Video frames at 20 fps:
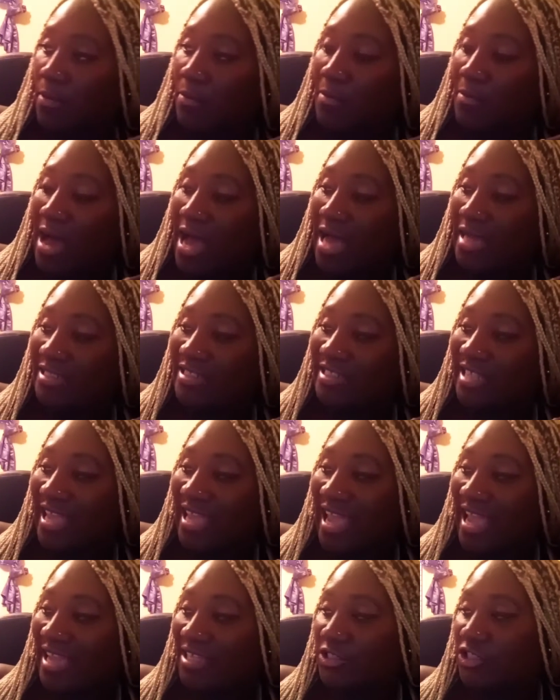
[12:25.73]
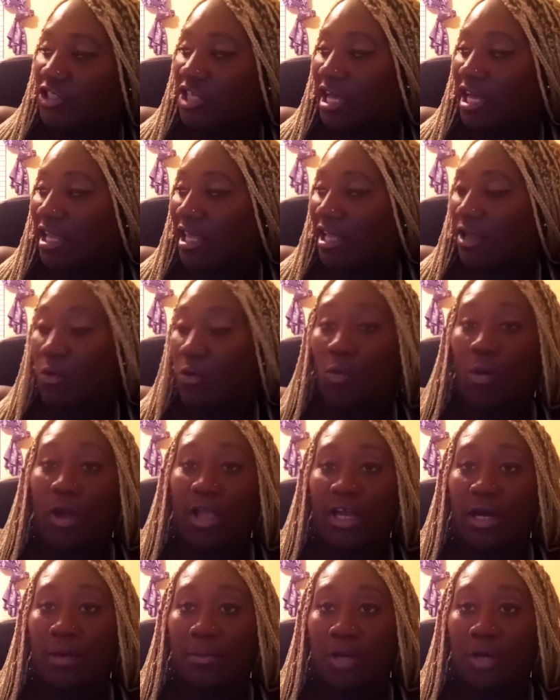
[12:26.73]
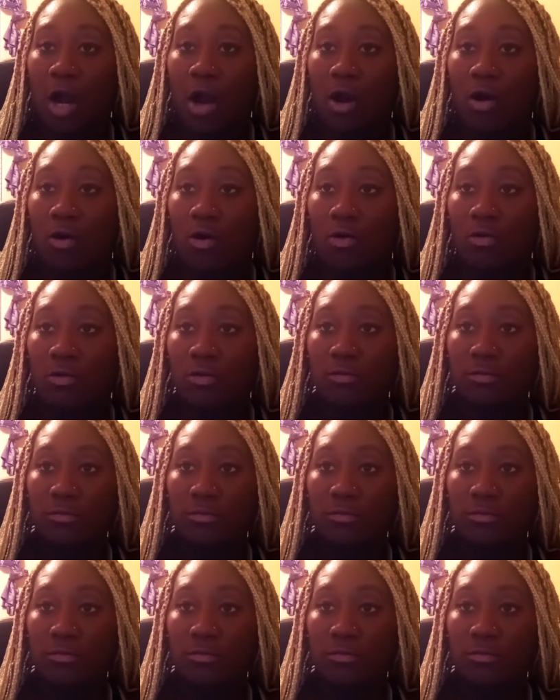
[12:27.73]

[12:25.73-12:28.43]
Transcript: Mine say angelic wake-up call.